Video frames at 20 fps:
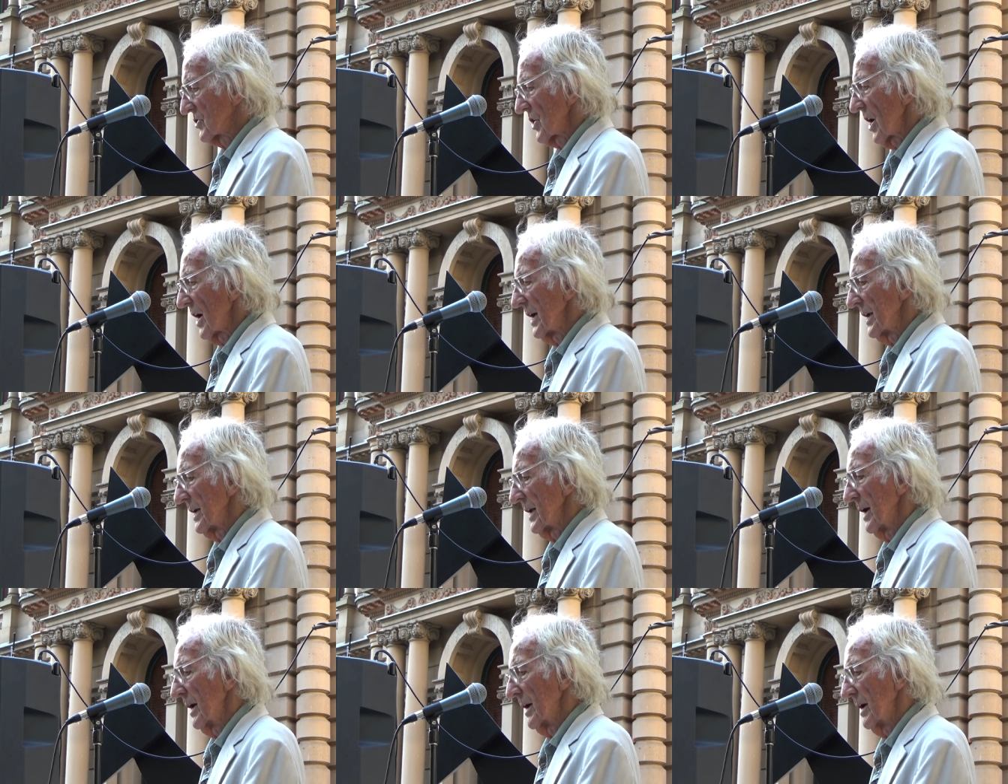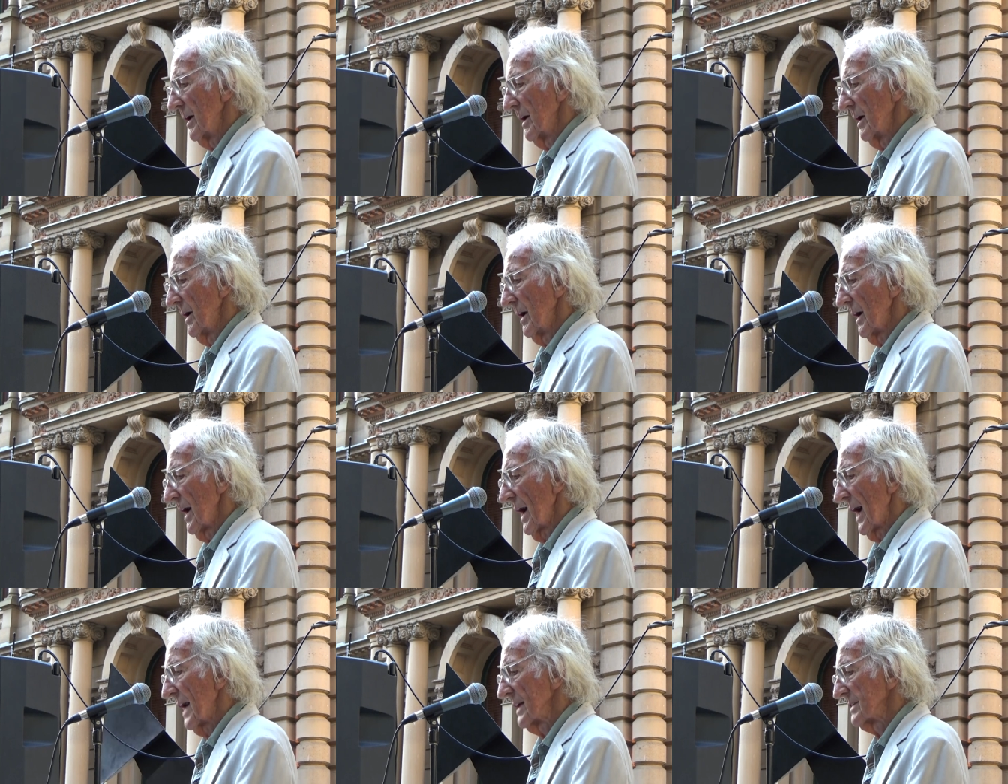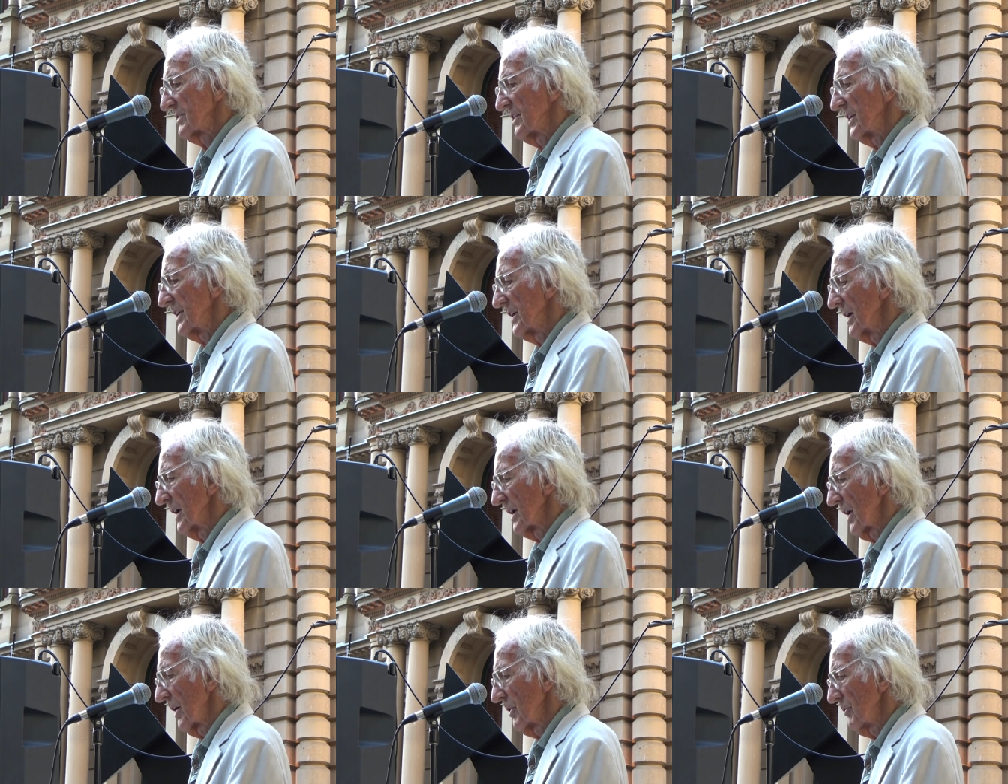China, as the
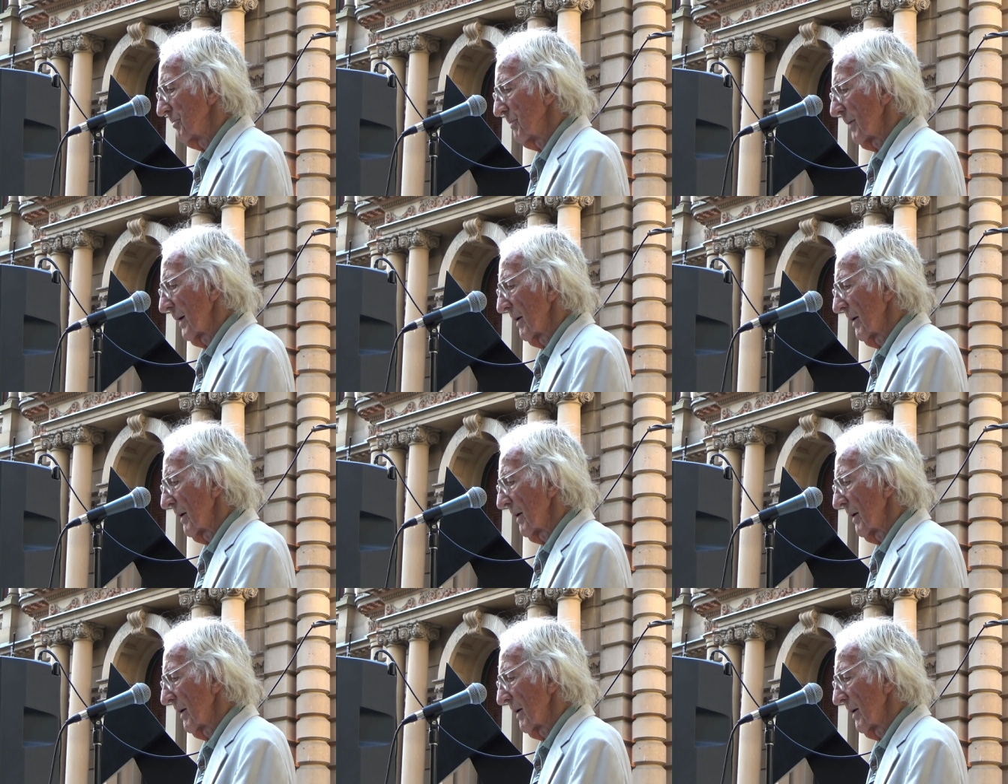yellow